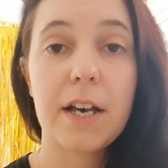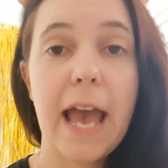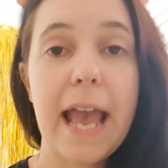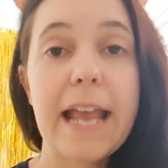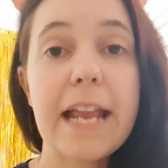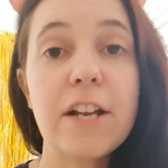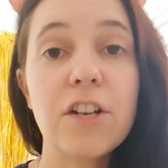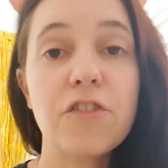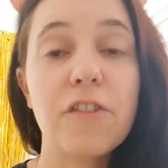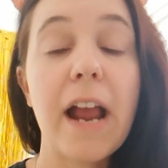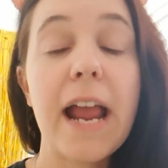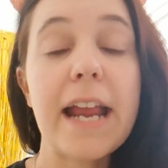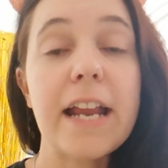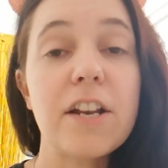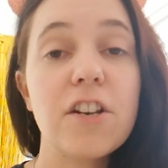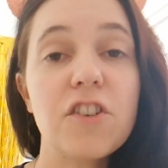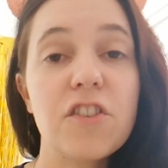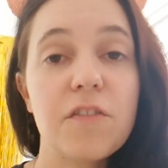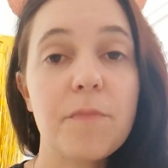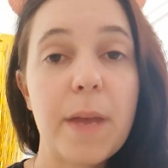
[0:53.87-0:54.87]
age
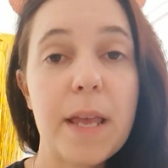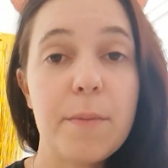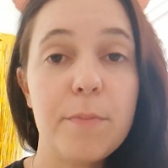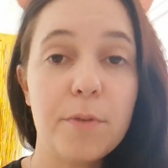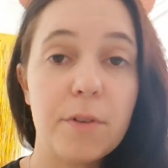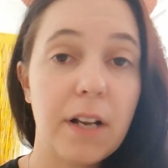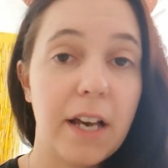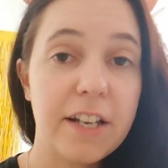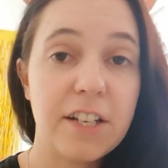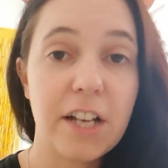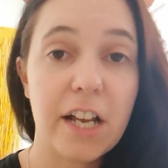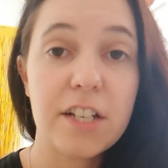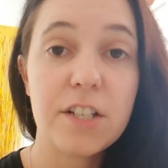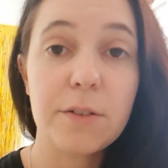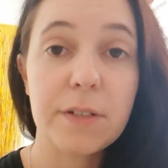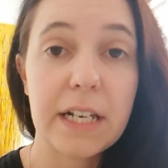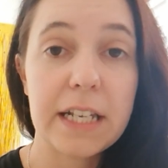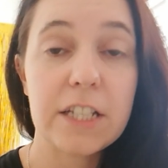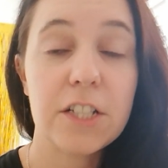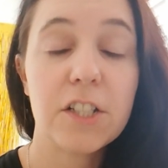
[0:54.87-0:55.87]
range of people that I chat
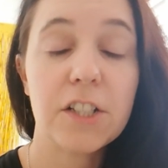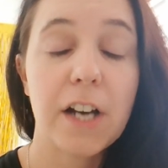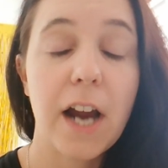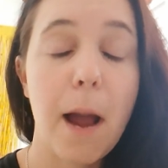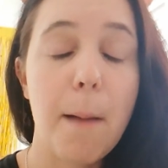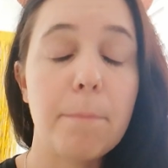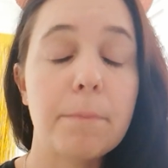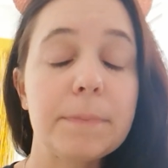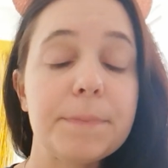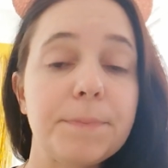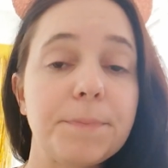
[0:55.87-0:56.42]
to on Instagram.